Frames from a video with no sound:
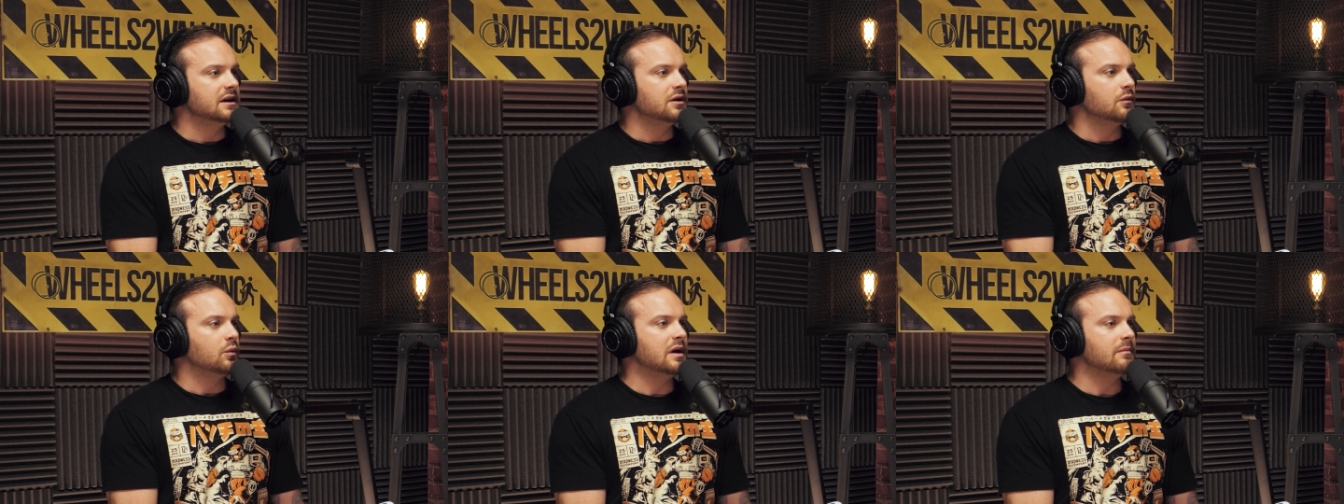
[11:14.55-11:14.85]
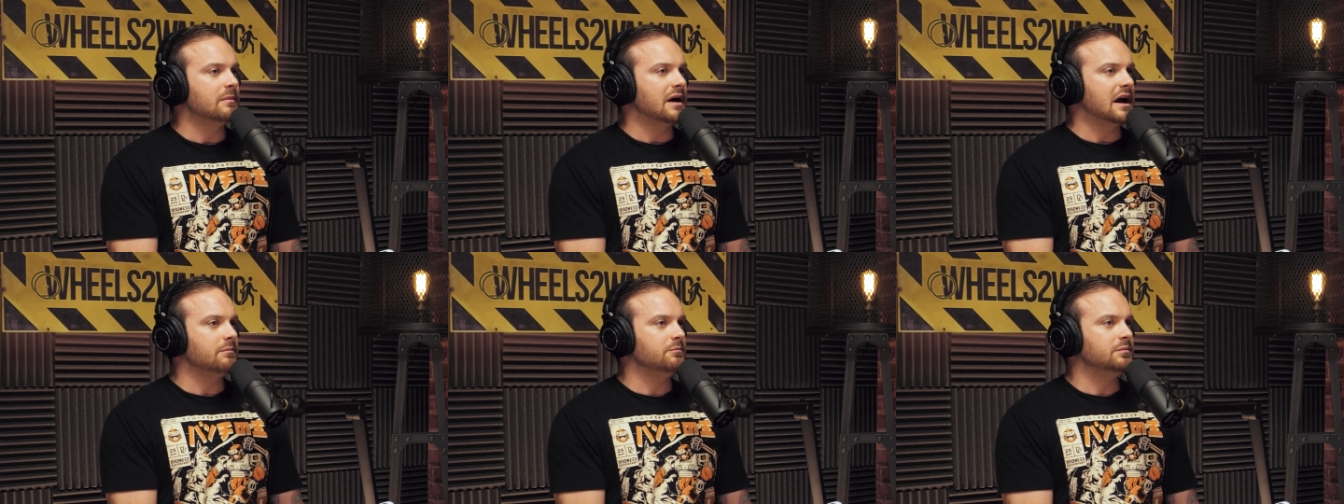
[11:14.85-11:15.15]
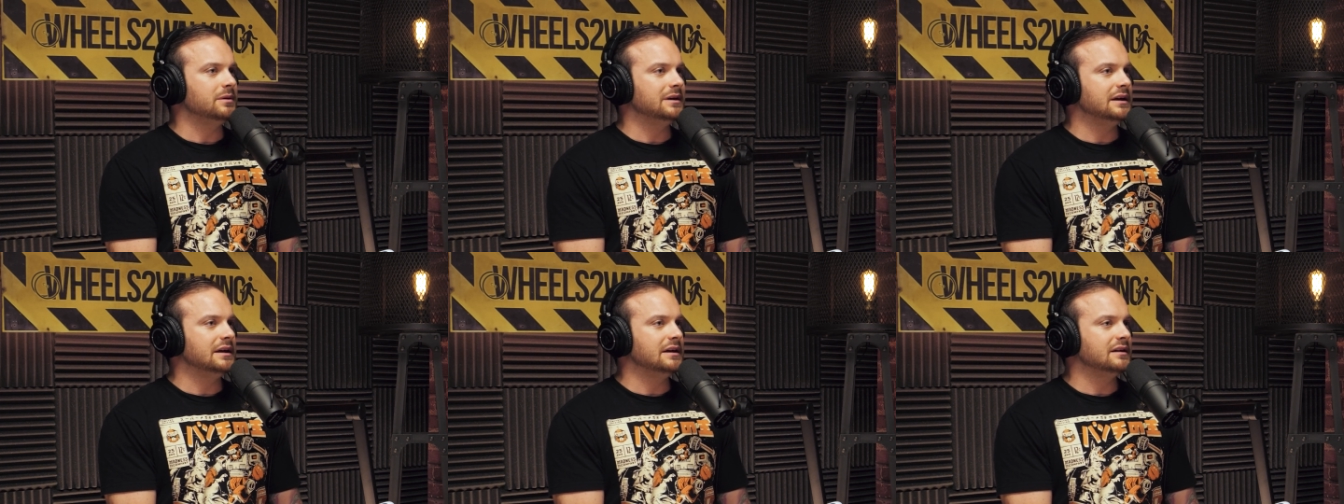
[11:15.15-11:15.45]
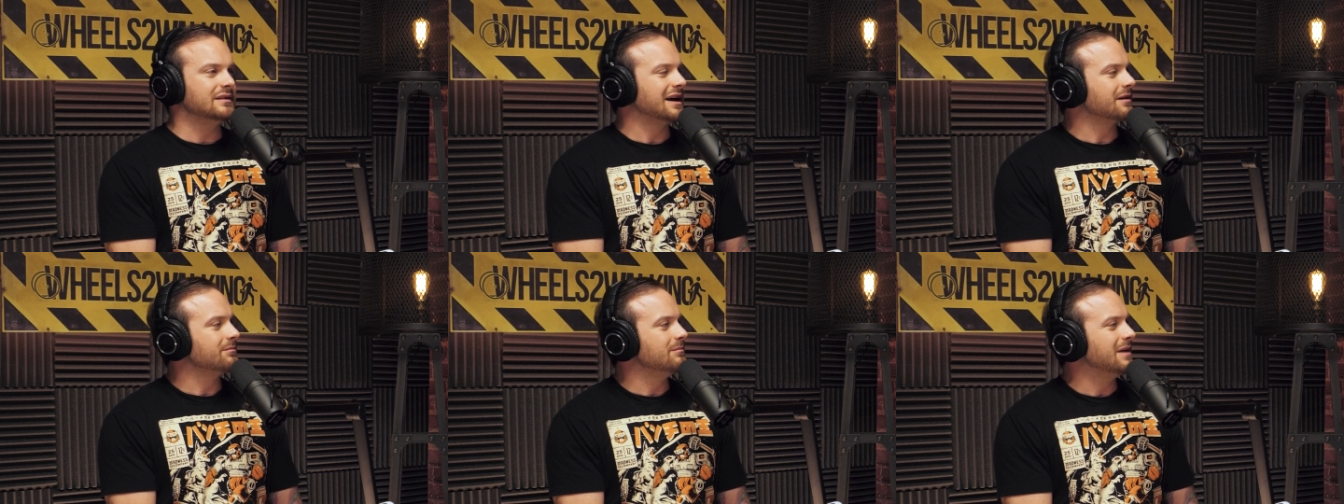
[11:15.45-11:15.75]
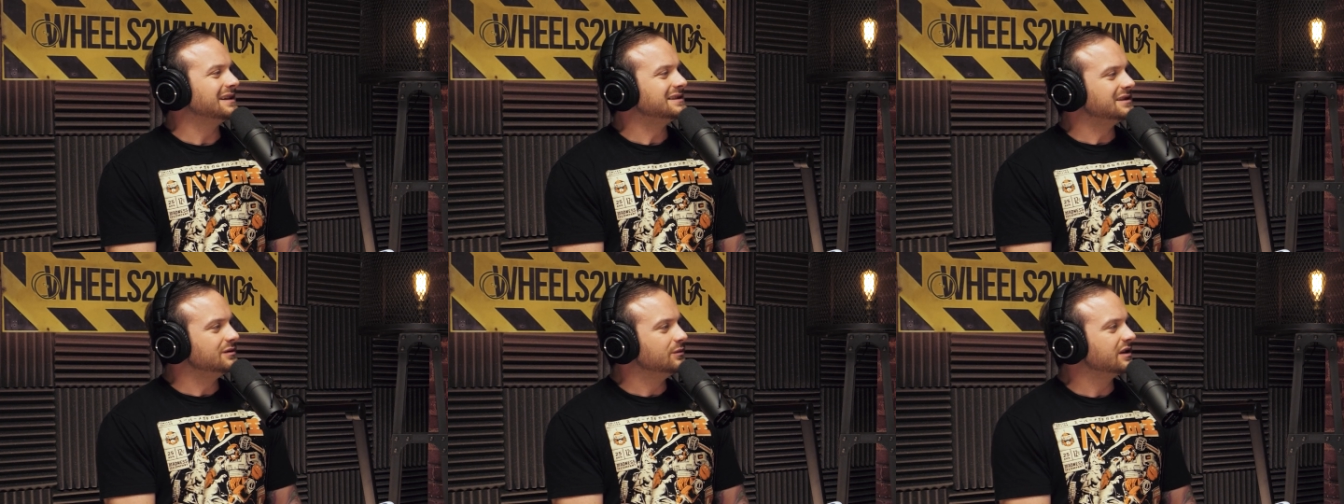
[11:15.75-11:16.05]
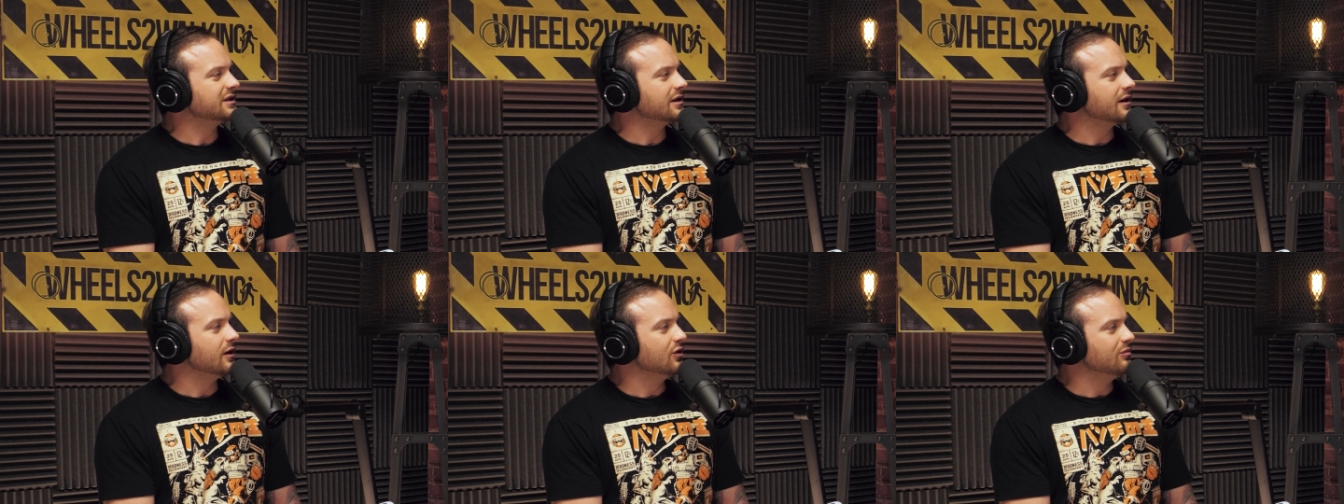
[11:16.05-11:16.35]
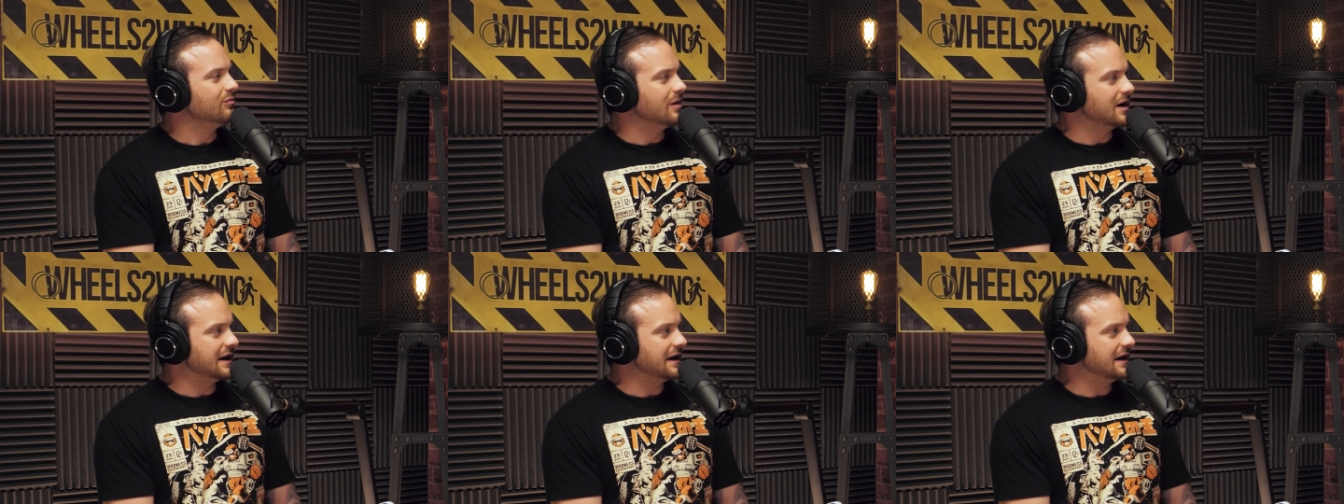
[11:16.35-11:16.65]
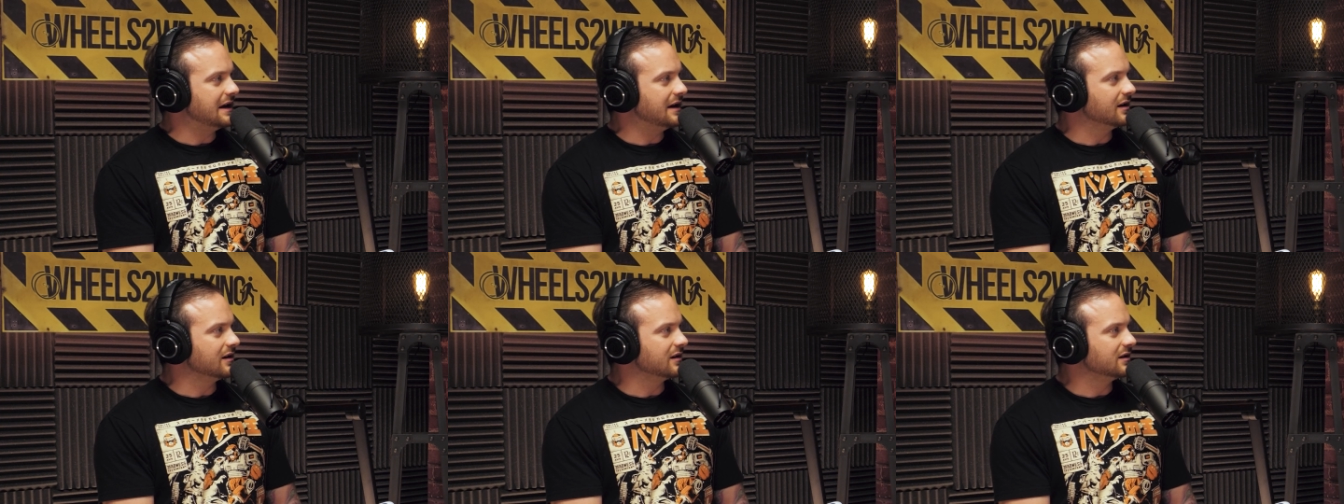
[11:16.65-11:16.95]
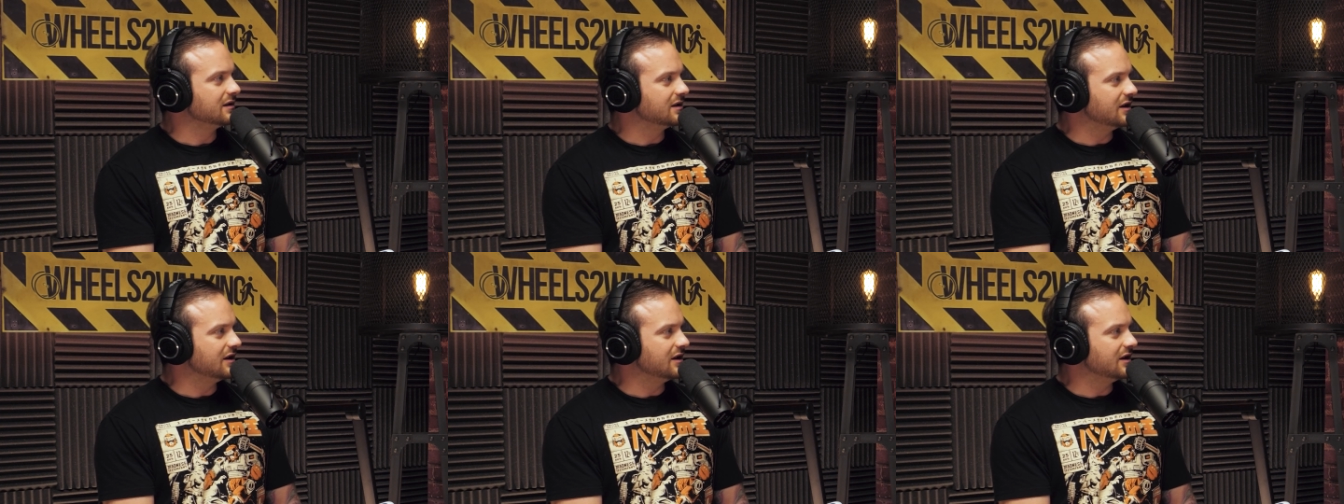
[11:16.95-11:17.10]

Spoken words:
we might be like messing with our own money here.